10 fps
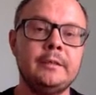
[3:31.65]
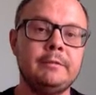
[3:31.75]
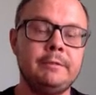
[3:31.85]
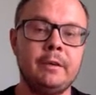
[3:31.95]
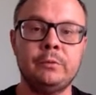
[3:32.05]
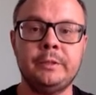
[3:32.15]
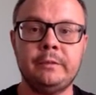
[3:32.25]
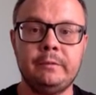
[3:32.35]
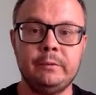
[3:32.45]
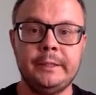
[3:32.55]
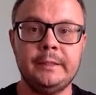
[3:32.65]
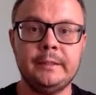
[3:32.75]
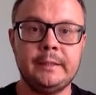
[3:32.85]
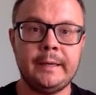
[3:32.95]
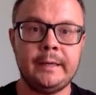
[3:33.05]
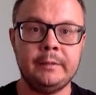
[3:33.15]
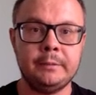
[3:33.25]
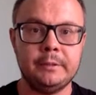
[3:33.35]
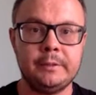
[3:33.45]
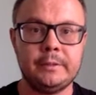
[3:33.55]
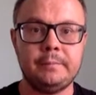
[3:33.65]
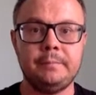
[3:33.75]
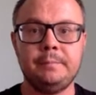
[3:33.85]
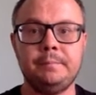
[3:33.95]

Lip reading: the following 3 elements.